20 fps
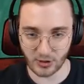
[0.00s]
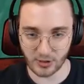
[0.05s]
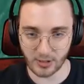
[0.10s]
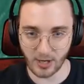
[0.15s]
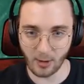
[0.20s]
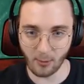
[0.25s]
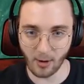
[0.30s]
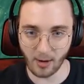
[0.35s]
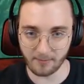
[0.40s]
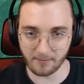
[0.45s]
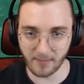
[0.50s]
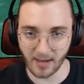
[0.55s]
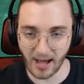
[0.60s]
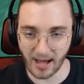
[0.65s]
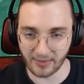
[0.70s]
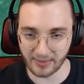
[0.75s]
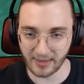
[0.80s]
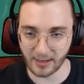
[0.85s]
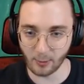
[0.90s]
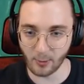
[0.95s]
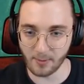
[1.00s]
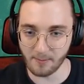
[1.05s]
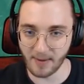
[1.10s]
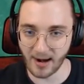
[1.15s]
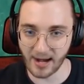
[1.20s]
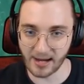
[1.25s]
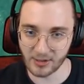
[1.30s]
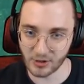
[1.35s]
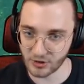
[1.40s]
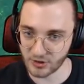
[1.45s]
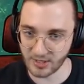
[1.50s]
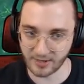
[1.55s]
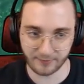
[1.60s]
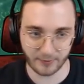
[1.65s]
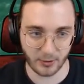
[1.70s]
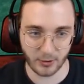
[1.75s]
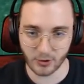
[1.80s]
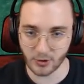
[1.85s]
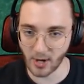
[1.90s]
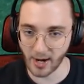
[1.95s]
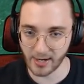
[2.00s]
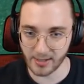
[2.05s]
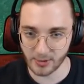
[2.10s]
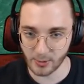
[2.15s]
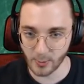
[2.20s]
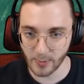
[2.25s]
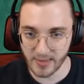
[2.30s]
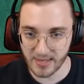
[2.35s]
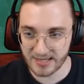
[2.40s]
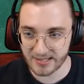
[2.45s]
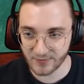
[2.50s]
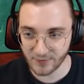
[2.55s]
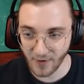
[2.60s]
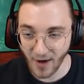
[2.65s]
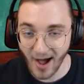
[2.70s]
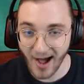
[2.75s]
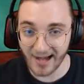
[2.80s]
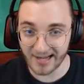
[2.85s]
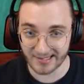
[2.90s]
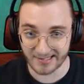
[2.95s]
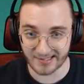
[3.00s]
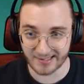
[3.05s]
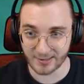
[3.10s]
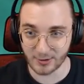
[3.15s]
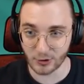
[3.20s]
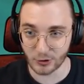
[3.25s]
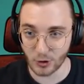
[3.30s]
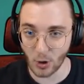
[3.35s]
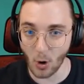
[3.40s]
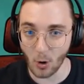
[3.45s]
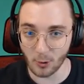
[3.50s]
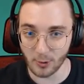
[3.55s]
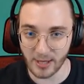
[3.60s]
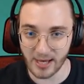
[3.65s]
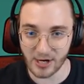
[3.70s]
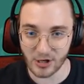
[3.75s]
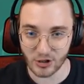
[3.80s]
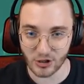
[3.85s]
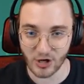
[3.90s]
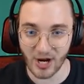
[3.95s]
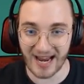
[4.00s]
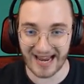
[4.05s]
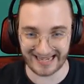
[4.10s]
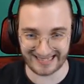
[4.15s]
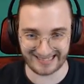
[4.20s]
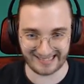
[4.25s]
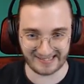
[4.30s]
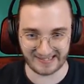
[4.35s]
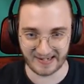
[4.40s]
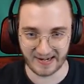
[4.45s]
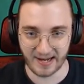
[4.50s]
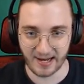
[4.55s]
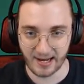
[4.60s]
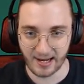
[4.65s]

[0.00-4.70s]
you know what? I think we might just have to try and do this fast, because holy shit!